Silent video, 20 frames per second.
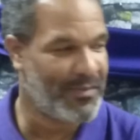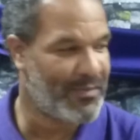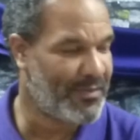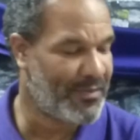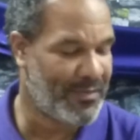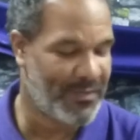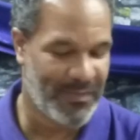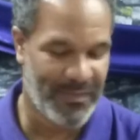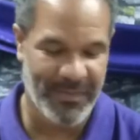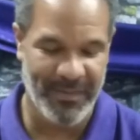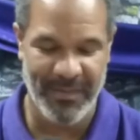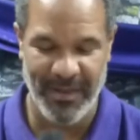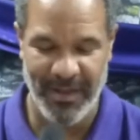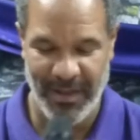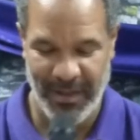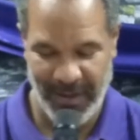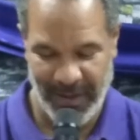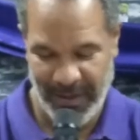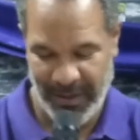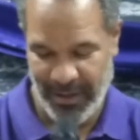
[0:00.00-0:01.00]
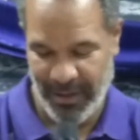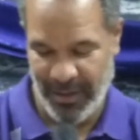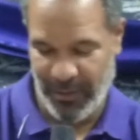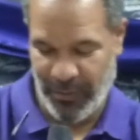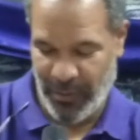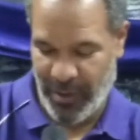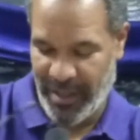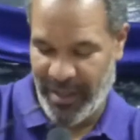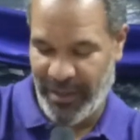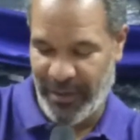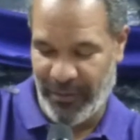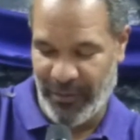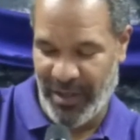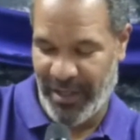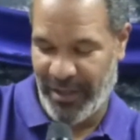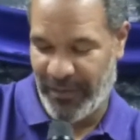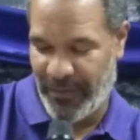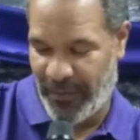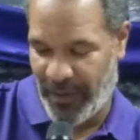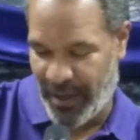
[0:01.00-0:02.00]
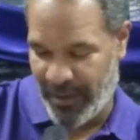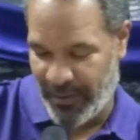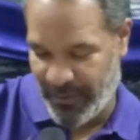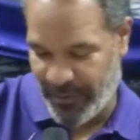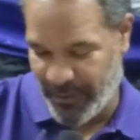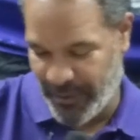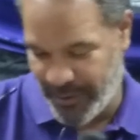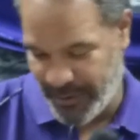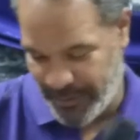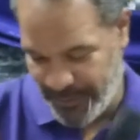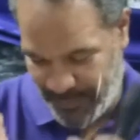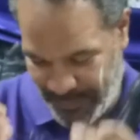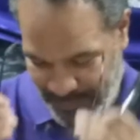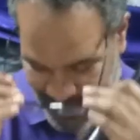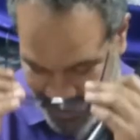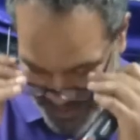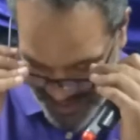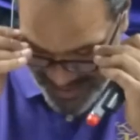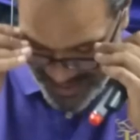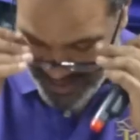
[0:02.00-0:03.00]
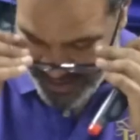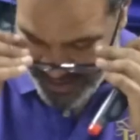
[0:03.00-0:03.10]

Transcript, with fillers: Sirach 28:13. Ready to fight for it. Right.